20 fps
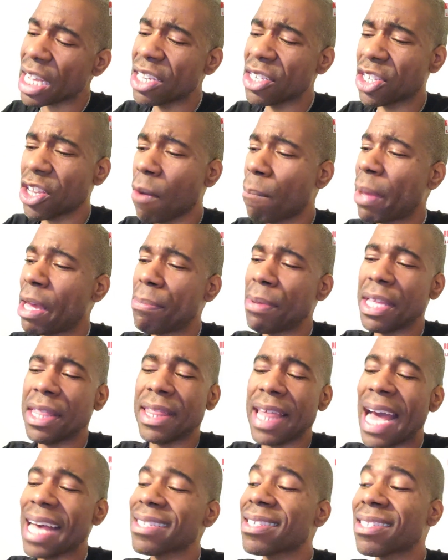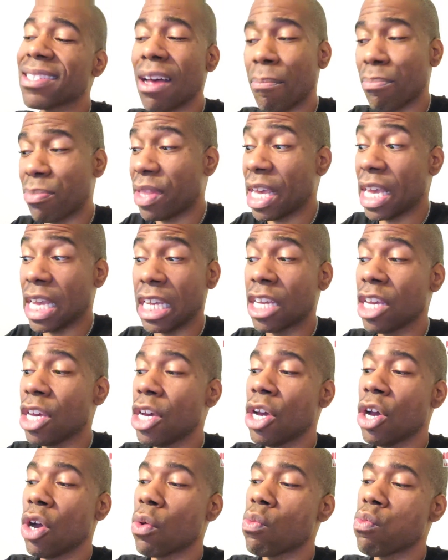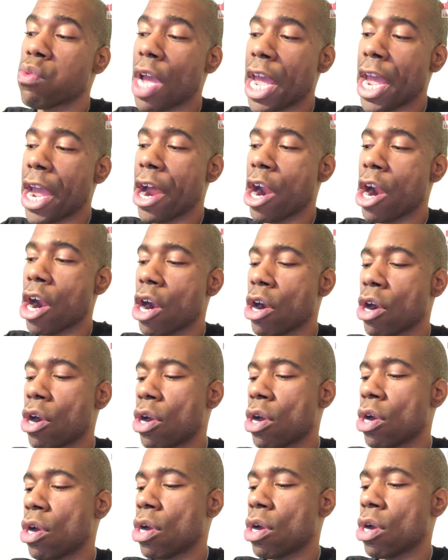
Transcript: So maybe that's something where